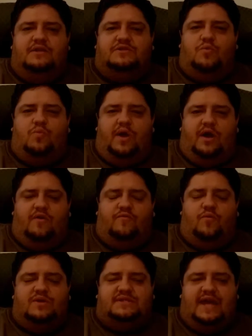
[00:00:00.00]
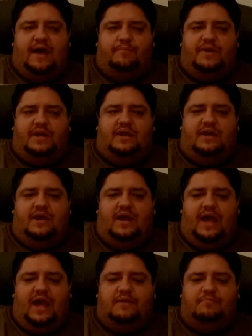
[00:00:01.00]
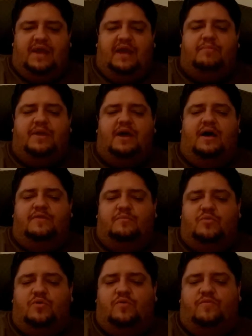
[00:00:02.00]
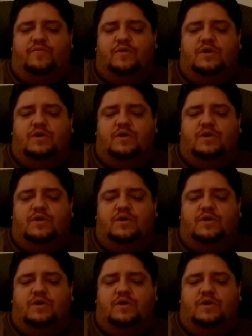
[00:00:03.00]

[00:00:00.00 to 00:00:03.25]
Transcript: is aware of what's happening and may be on the move.